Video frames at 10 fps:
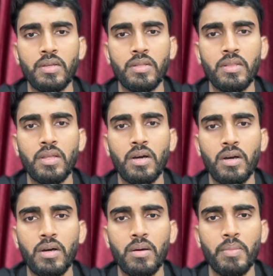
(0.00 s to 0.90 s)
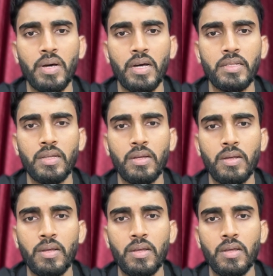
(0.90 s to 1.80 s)
the Bad,
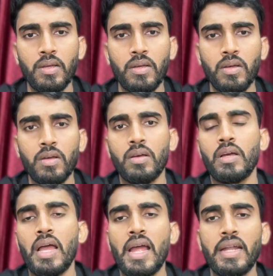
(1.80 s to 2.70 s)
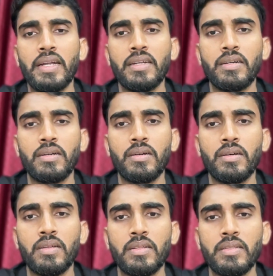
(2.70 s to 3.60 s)
and
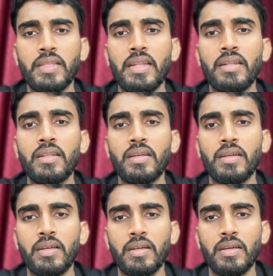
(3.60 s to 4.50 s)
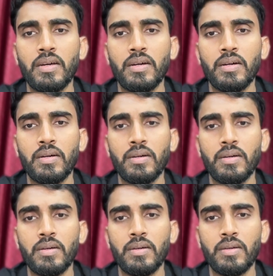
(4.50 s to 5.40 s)
then uh,
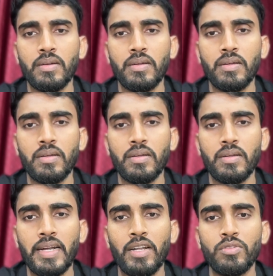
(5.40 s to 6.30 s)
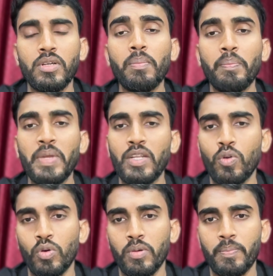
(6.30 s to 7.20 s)
write down the pin
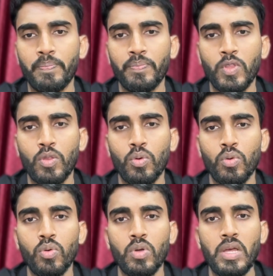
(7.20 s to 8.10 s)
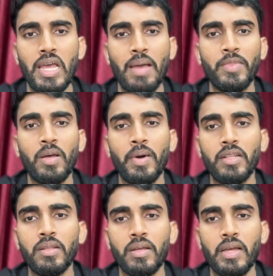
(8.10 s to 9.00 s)
code. So Ahmedabad,
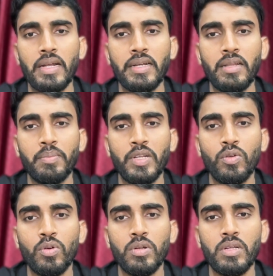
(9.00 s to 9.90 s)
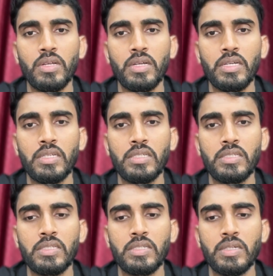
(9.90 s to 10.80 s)
and then pin code
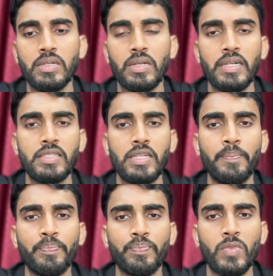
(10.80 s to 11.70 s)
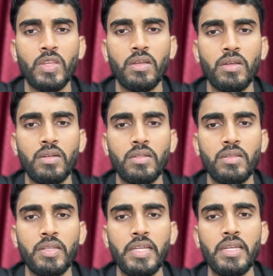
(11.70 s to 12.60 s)
is let's say
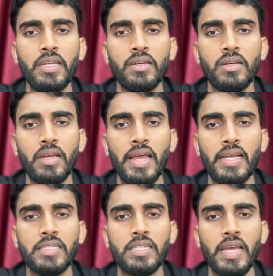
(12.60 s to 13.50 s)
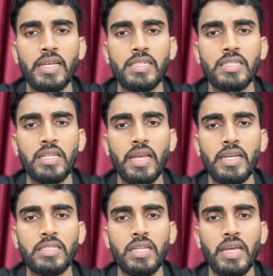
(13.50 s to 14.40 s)

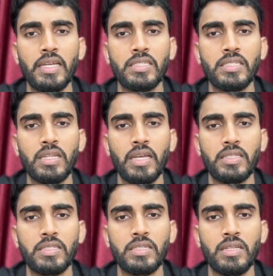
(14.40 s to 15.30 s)
3XXXXX.